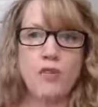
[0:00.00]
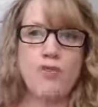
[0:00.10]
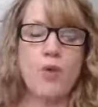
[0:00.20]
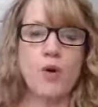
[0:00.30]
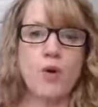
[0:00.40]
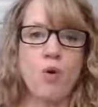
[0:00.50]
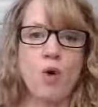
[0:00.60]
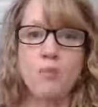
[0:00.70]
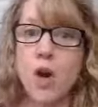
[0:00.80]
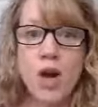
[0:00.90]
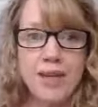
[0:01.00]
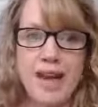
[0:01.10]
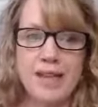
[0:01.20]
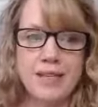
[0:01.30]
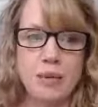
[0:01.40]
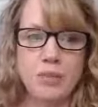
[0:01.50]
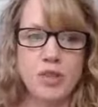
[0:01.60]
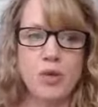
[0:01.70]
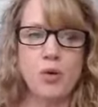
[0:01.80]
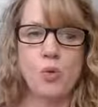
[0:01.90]
for your podcast
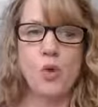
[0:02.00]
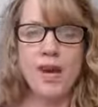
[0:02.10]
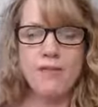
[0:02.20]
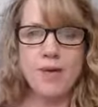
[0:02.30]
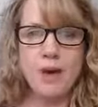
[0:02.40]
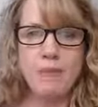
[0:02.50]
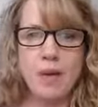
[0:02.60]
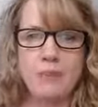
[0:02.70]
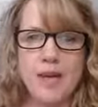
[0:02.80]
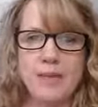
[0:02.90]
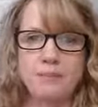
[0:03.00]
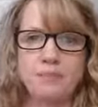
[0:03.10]
episode, whatever it may be.